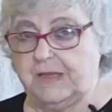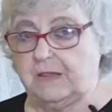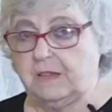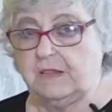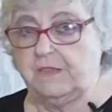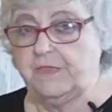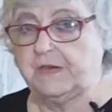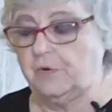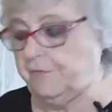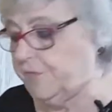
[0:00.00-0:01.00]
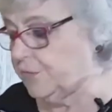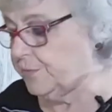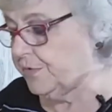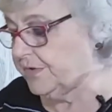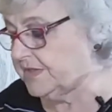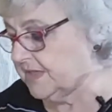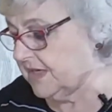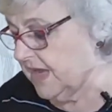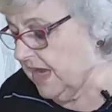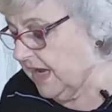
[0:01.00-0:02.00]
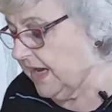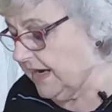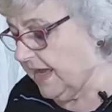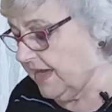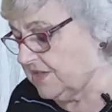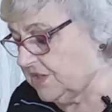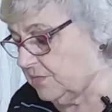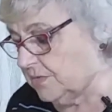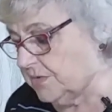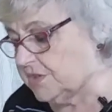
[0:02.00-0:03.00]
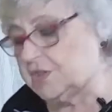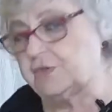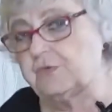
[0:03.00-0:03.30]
They got food poisoning, and actually 1 or 2 were